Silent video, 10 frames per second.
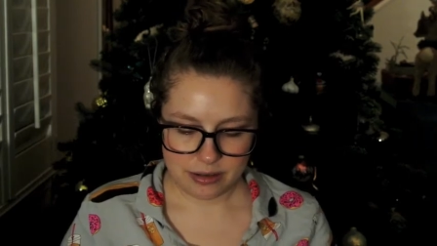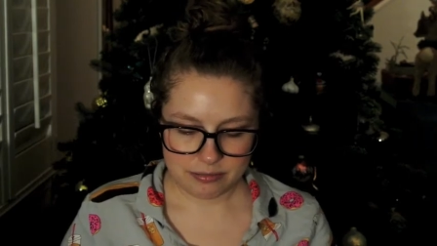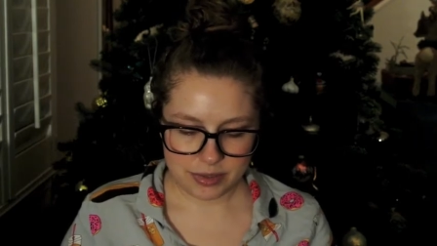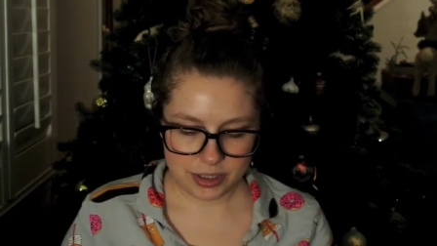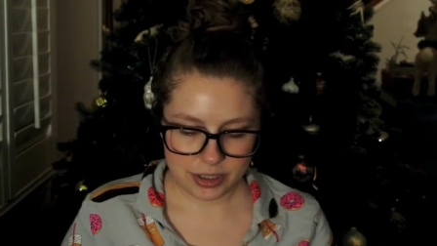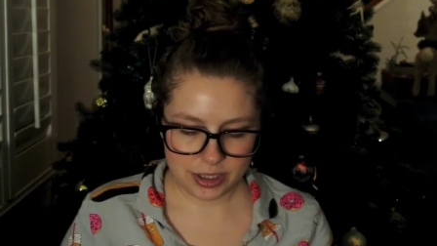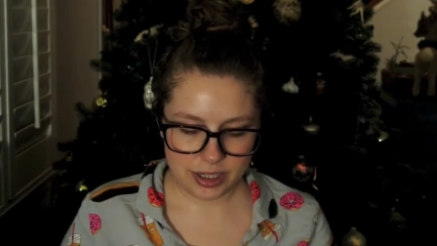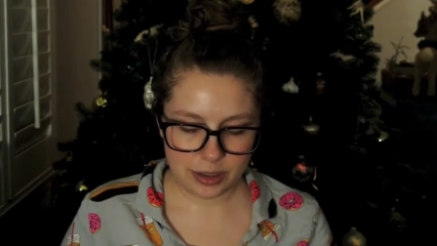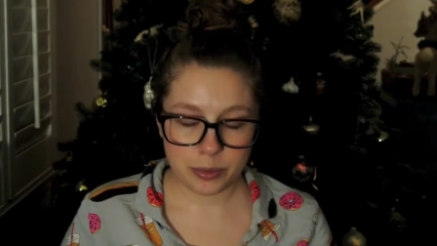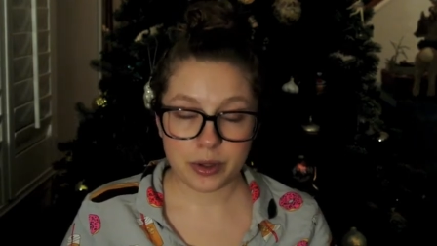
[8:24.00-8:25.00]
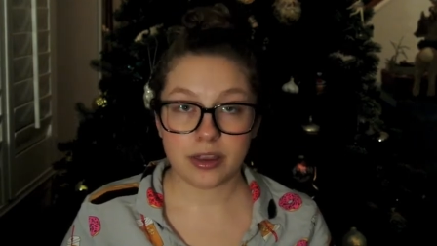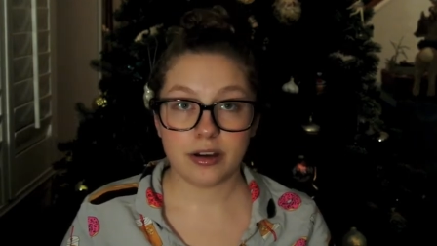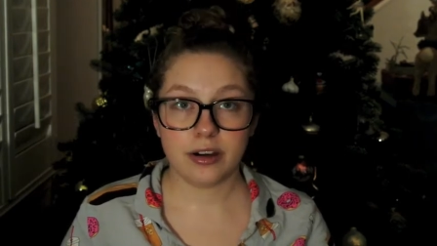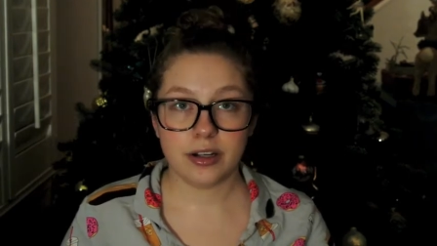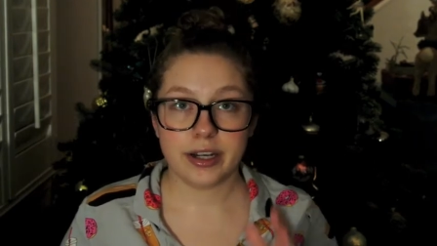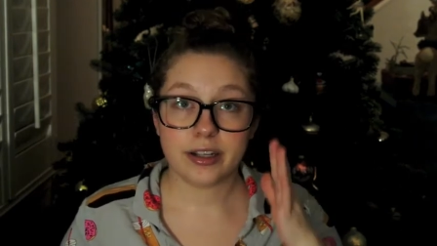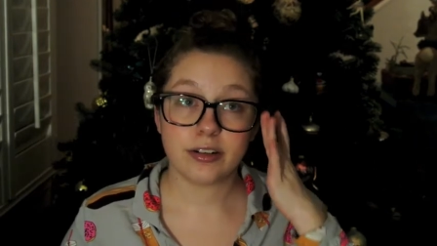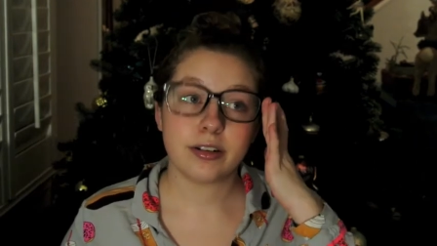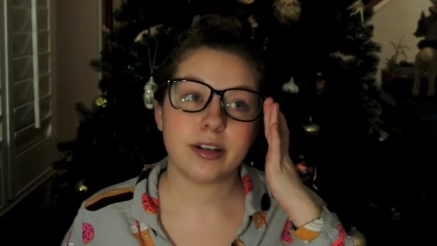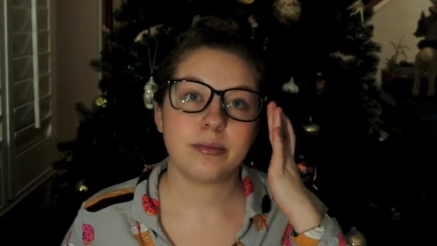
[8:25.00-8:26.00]
much like with all eye
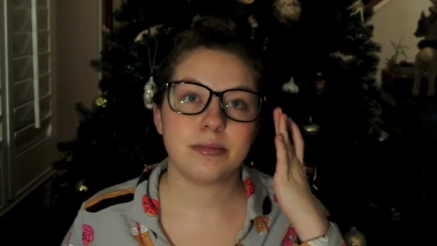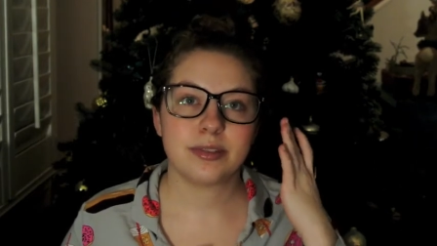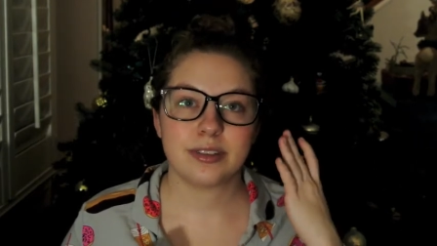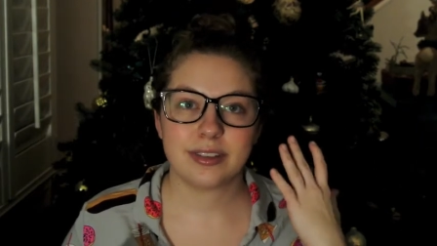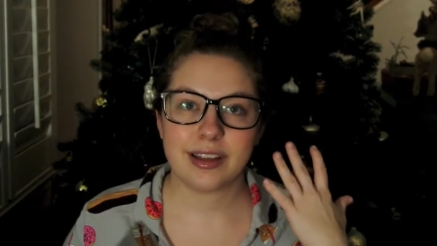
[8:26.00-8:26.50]
creams,